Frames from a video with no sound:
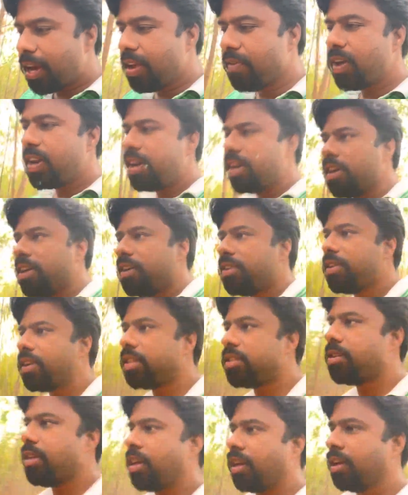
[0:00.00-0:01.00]
very
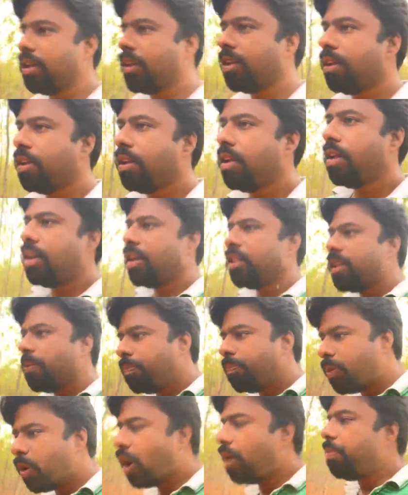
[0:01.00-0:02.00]
interesting. The
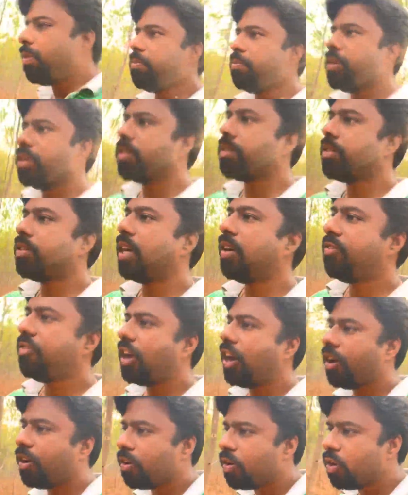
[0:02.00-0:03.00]
problem is that we
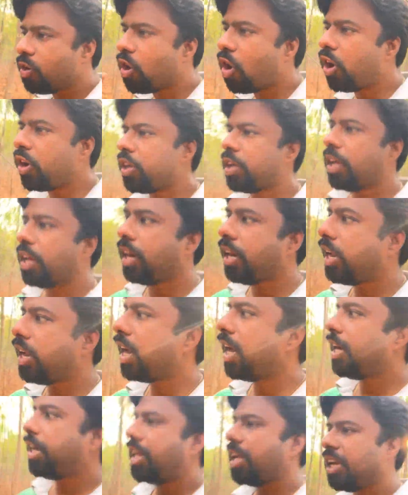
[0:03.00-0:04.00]
are not
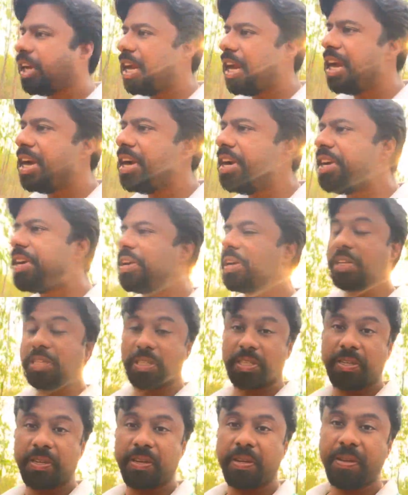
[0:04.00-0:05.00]
creating
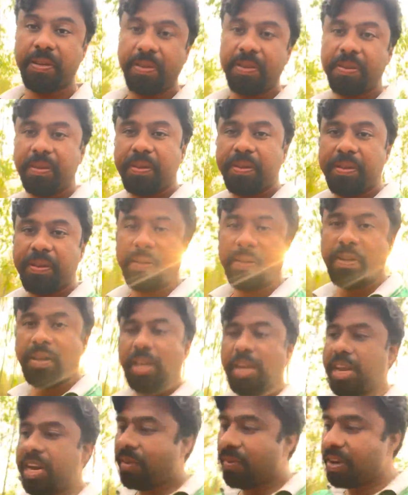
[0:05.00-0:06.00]
interest
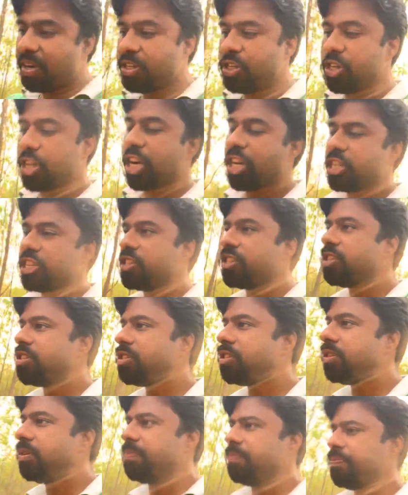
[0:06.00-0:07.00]
in our education
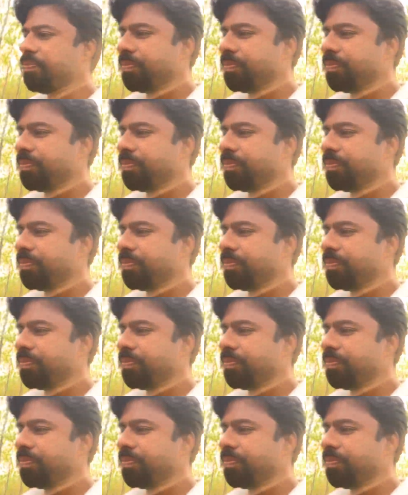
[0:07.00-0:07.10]
system.